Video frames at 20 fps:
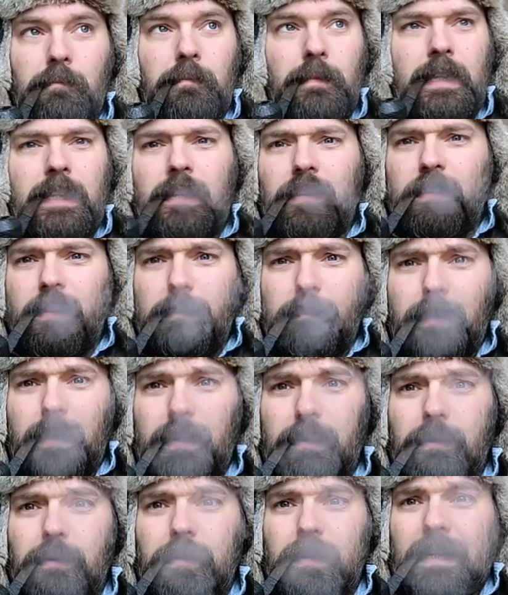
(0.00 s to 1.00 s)
Is he
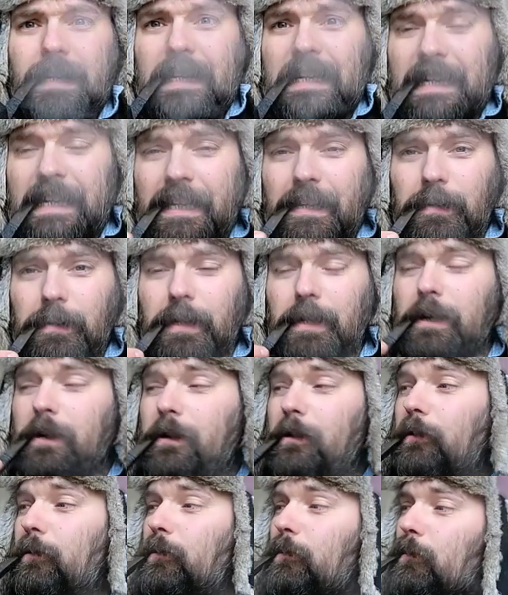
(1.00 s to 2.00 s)
both? I don't
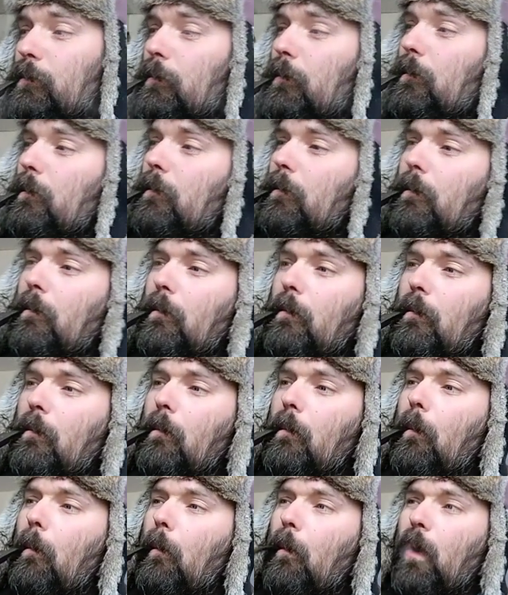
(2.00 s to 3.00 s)
know.
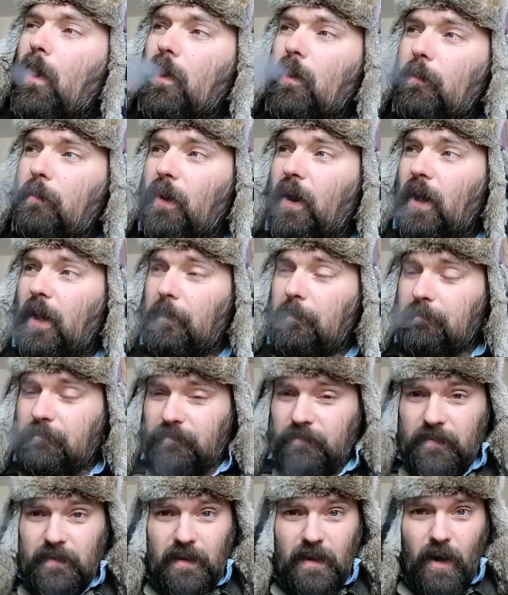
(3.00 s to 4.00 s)
But
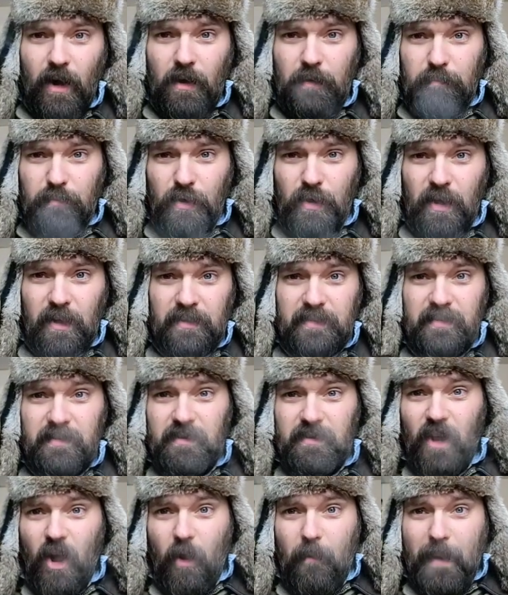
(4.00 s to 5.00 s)
Garth Brooks,
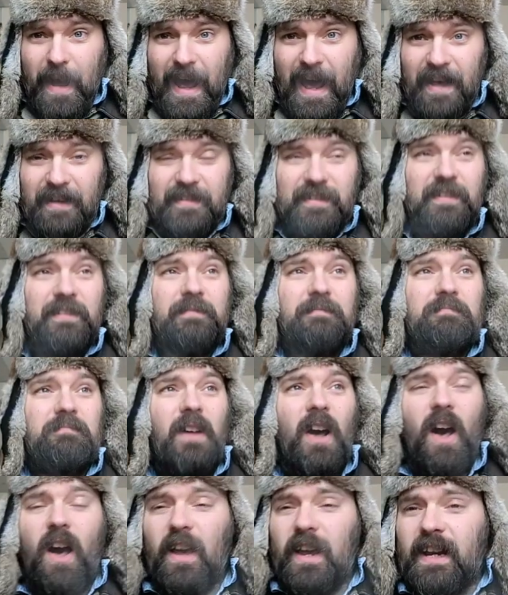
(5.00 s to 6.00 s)
no mask,
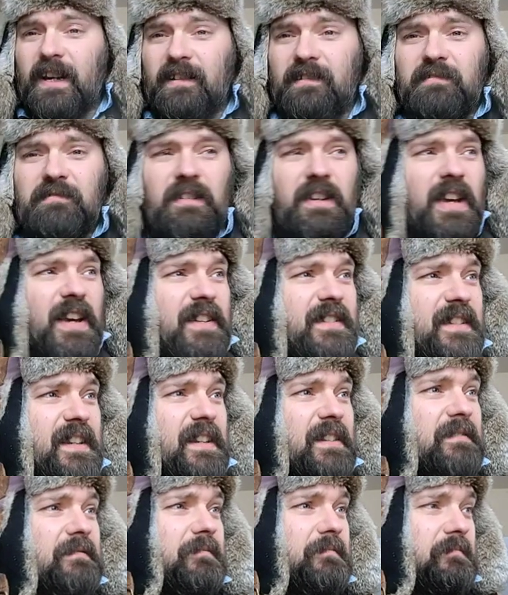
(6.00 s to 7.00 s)
hugging,
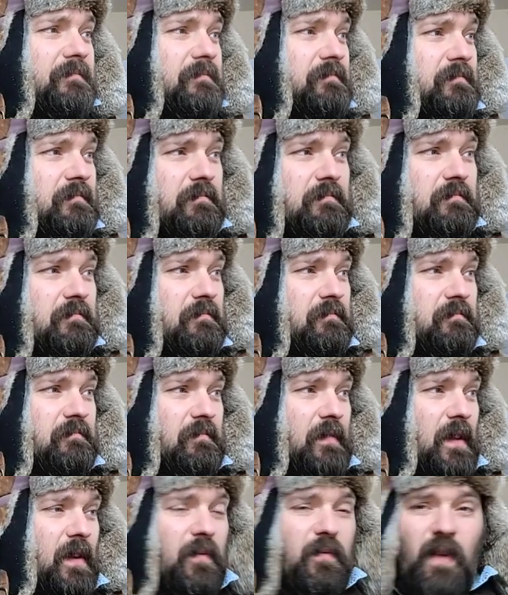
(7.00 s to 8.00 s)
kissing,
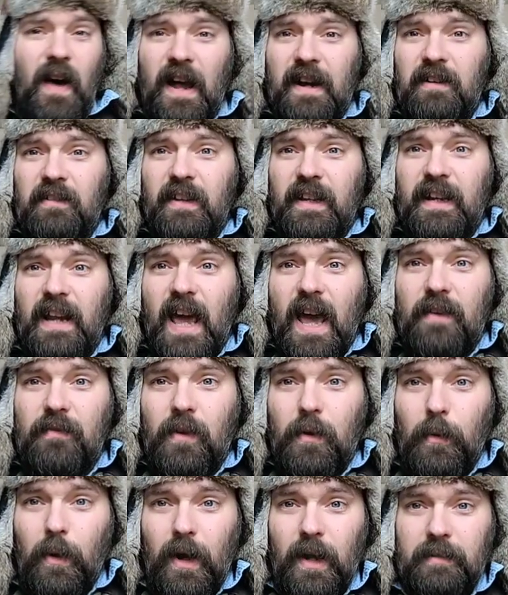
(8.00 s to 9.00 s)
fondling
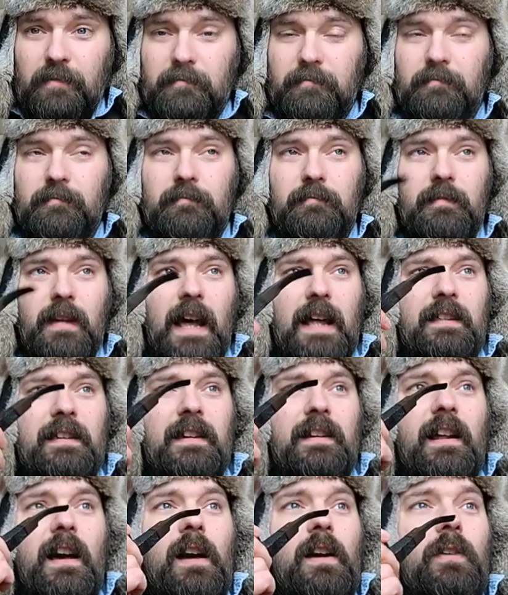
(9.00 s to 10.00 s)
everyone at the
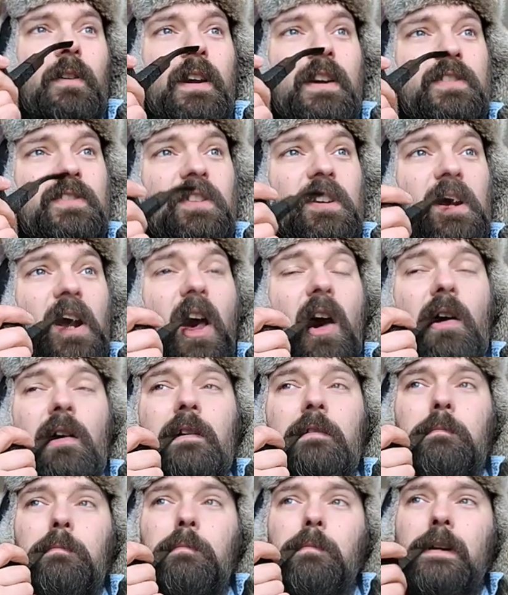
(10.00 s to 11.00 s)
inauguration.
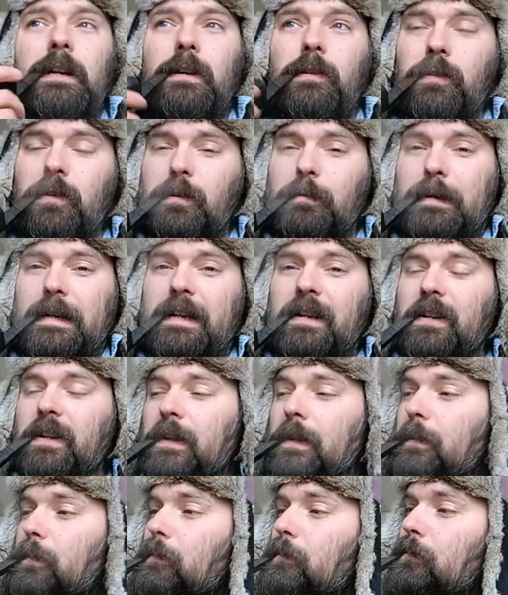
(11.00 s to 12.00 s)
It was
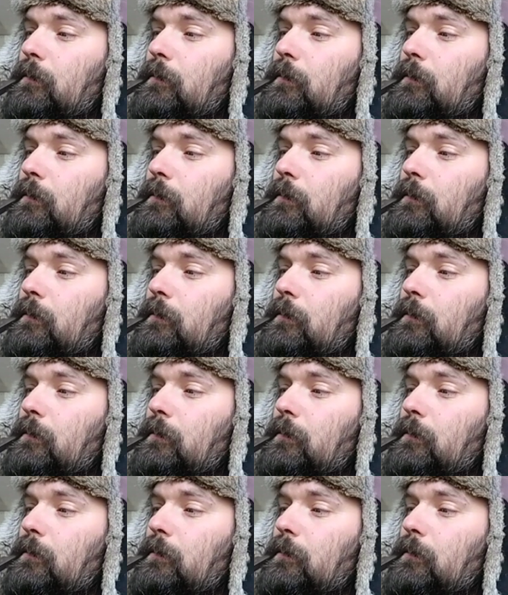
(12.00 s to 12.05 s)
amazing.